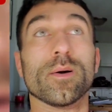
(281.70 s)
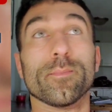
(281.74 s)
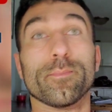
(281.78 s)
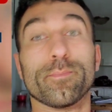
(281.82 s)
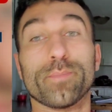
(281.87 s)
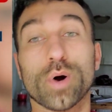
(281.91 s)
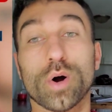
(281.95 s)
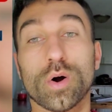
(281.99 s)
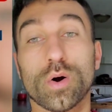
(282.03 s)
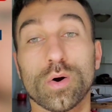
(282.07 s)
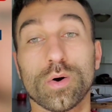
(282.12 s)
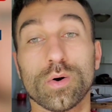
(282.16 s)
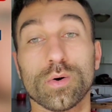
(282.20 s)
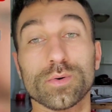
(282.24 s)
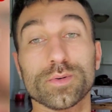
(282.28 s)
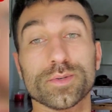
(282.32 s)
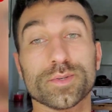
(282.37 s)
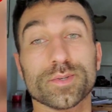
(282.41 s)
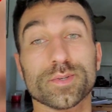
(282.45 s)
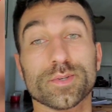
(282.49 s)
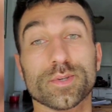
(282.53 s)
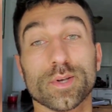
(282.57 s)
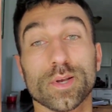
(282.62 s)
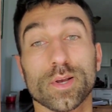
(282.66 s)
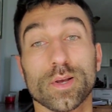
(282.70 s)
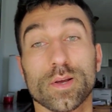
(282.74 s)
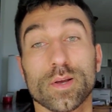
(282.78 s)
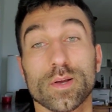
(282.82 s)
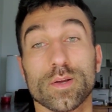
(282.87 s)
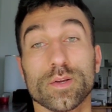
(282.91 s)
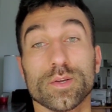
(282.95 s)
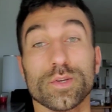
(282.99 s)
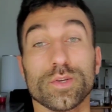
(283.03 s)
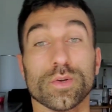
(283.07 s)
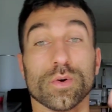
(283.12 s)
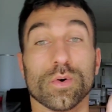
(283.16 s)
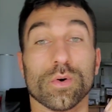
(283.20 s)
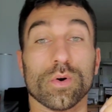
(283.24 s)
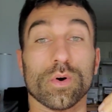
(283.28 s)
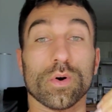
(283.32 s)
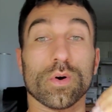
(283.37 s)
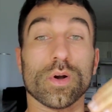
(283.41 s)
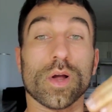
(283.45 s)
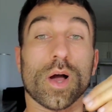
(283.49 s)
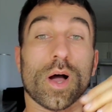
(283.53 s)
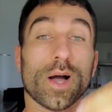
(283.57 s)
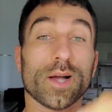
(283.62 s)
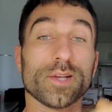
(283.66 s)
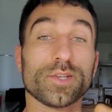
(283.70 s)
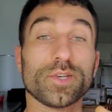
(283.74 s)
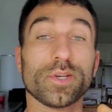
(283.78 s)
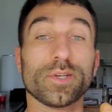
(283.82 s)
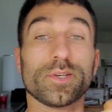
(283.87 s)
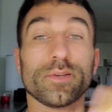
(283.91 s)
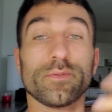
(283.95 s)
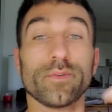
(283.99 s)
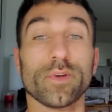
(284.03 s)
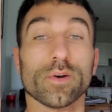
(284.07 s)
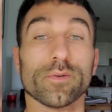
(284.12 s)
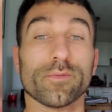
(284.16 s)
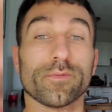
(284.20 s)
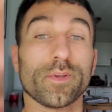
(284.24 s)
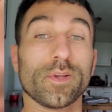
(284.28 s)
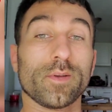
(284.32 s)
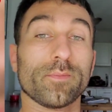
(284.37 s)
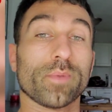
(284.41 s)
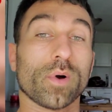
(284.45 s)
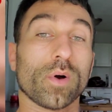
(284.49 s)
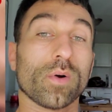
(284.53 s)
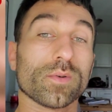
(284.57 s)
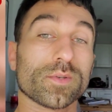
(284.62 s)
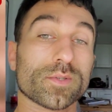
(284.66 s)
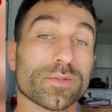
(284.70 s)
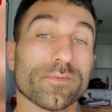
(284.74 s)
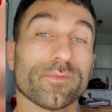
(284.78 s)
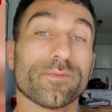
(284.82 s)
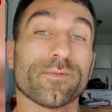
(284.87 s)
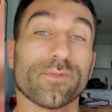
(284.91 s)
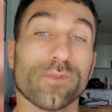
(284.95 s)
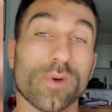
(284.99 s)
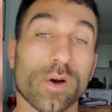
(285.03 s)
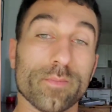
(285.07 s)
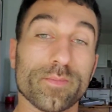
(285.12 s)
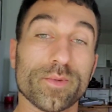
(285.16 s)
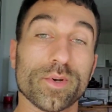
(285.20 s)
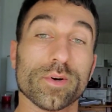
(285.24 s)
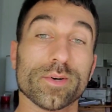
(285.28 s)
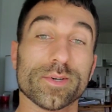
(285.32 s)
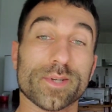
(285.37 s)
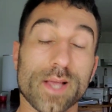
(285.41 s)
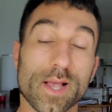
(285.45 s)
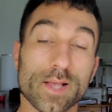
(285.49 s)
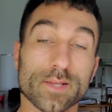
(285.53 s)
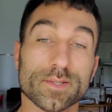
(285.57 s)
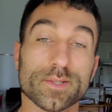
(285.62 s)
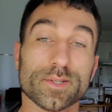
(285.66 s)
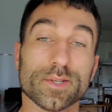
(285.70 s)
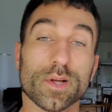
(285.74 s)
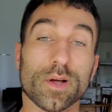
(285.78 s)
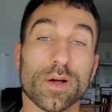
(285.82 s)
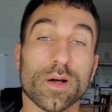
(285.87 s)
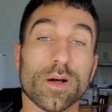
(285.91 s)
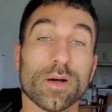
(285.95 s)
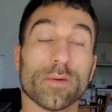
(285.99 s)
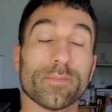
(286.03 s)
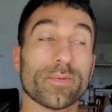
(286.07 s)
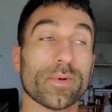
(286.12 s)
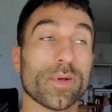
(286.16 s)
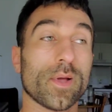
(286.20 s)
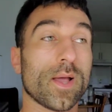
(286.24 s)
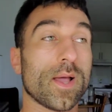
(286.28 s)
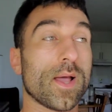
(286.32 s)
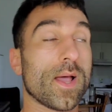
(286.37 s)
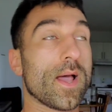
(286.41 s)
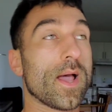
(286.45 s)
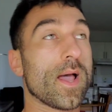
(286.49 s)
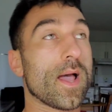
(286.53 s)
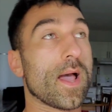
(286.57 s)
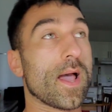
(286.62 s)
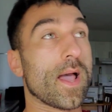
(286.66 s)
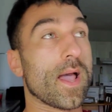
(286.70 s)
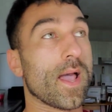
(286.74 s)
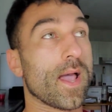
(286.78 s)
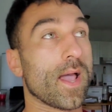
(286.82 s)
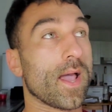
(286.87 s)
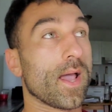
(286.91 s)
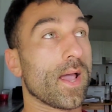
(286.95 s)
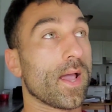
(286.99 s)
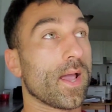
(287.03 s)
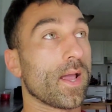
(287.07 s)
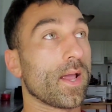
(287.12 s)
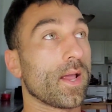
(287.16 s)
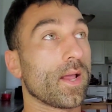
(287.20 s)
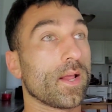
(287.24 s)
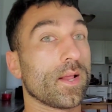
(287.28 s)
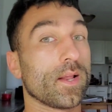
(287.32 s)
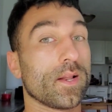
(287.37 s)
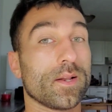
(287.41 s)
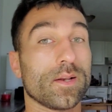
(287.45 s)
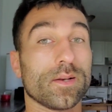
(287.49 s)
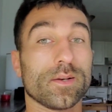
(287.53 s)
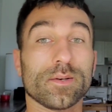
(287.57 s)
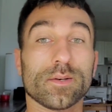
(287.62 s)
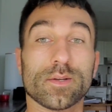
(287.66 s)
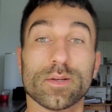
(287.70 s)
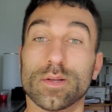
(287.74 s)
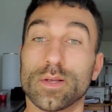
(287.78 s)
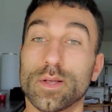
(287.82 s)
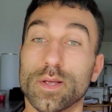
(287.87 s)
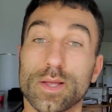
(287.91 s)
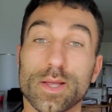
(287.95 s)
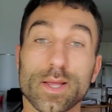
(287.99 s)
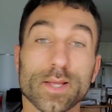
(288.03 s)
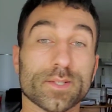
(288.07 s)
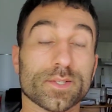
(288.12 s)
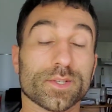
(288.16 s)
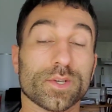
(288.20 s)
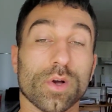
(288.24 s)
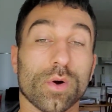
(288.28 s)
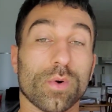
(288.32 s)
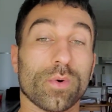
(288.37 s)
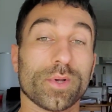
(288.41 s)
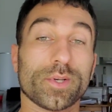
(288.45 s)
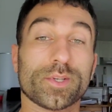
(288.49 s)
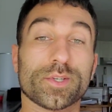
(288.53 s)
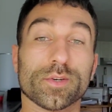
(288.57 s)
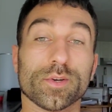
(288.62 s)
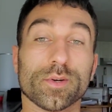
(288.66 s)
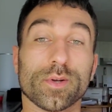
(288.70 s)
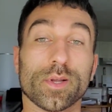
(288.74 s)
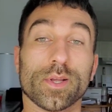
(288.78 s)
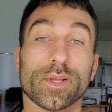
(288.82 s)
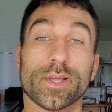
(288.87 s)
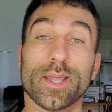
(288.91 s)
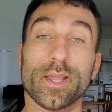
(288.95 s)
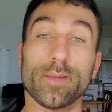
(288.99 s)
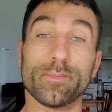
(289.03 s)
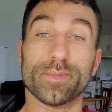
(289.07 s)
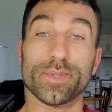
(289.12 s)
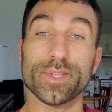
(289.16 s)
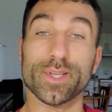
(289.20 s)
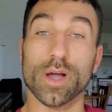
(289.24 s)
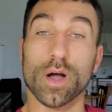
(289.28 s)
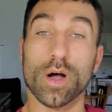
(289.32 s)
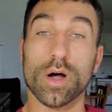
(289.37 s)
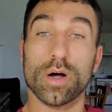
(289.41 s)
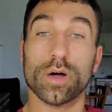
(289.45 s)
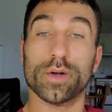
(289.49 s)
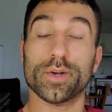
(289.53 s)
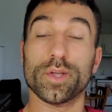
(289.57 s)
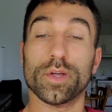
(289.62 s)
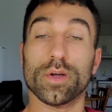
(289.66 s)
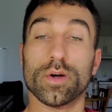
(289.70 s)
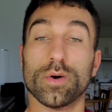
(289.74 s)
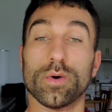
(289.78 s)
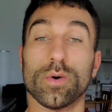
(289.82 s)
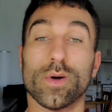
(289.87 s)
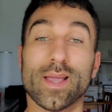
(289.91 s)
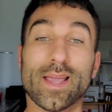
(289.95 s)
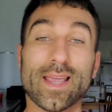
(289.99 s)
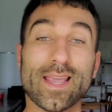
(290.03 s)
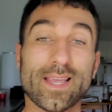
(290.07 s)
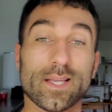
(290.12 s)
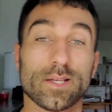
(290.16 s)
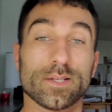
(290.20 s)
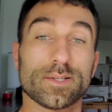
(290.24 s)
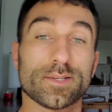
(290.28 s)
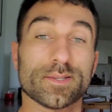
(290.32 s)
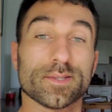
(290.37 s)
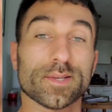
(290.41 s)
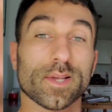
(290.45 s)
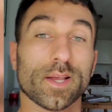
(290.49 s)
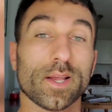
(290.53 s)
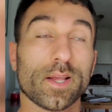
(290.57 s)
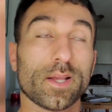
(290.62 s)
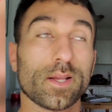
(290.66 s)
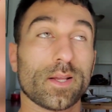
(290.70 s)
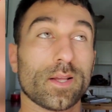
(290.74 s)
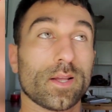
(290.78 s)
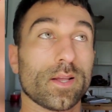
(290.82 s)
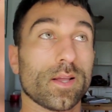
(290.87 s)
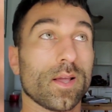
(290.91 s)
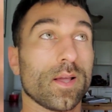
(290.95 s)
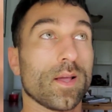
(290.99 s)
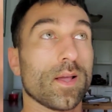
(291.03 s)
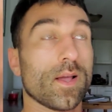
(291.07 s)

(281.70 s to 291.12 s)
post your IGTV or feed post from your desktop, and it's going to keep the audio in sync,